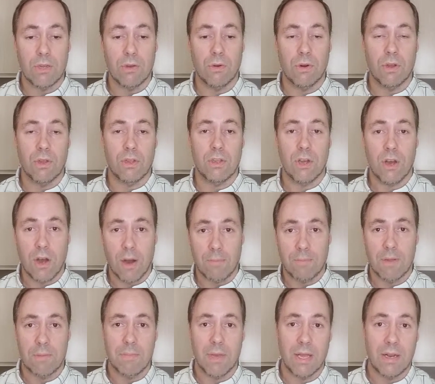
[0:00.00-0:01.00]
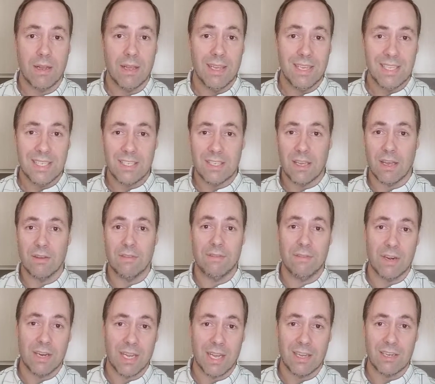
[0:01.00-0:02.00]
to complement Set
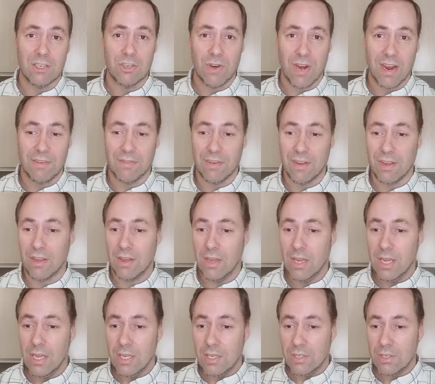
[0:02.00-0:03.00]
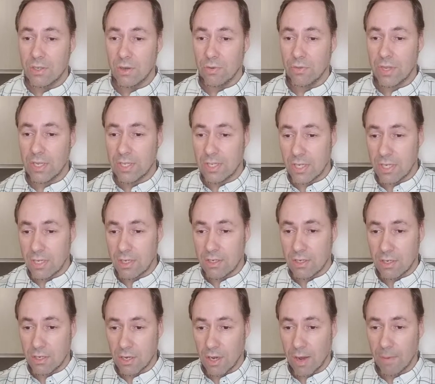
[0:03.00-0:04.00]
Forget Traffic. So this is the
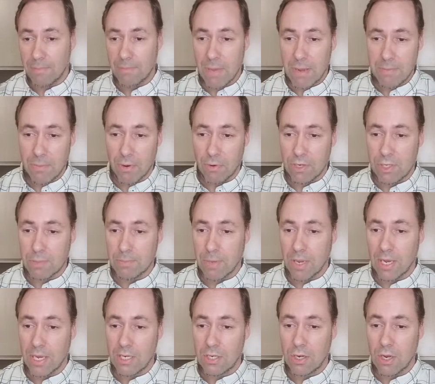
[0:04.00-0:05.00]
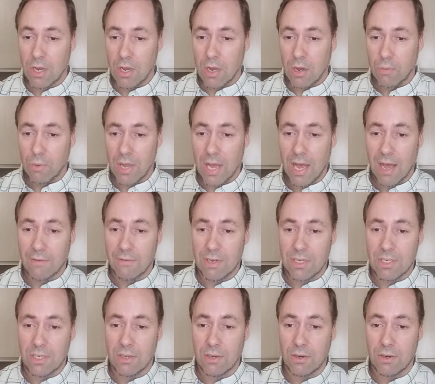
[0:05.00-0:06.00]
top of my bonus page. We have
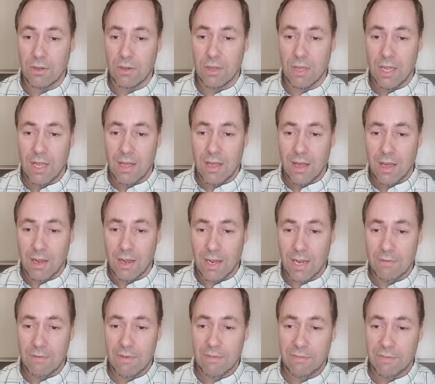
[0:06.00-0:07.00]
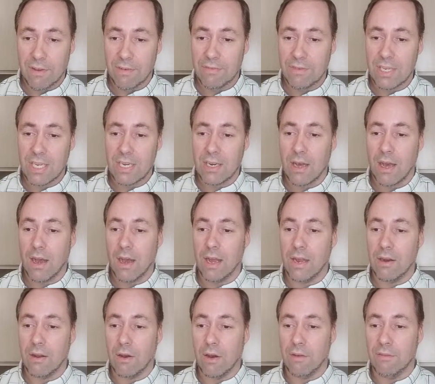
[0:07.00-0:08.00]
until
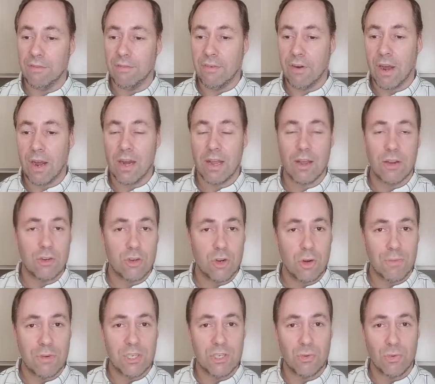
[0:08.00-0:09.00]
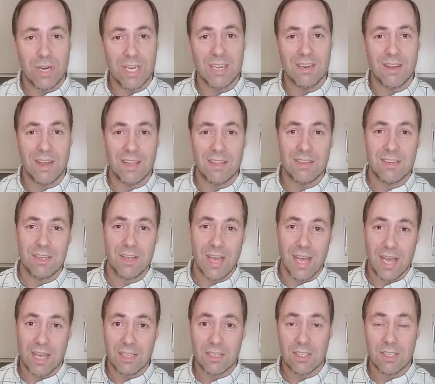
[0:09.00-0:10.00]
11:59 on Friday, October 29th to
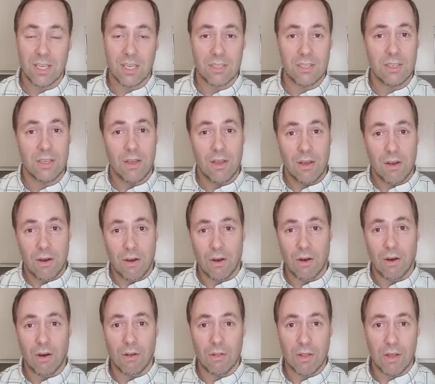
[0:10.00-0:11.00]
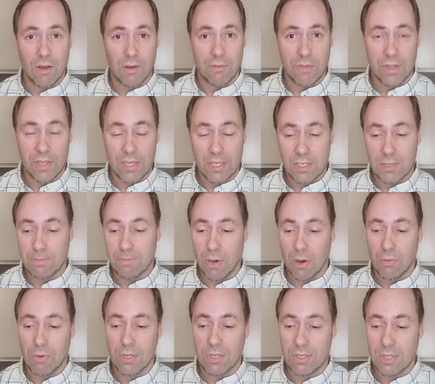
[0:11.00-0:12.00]
access all of these
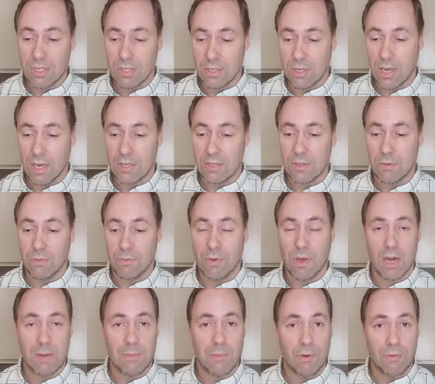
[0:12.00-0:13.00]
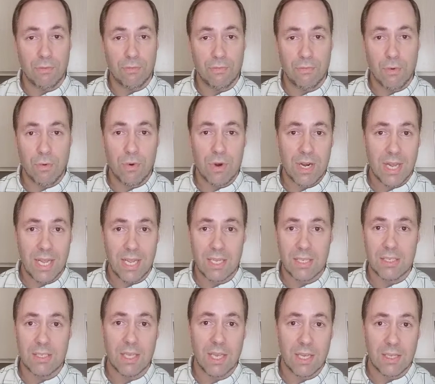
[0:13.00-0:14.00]
bonuses, guys. So we've got about 5
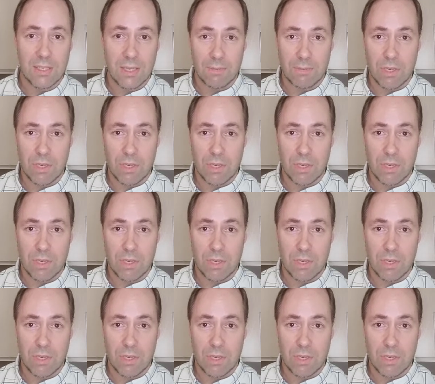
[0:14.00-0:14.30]
days as I'm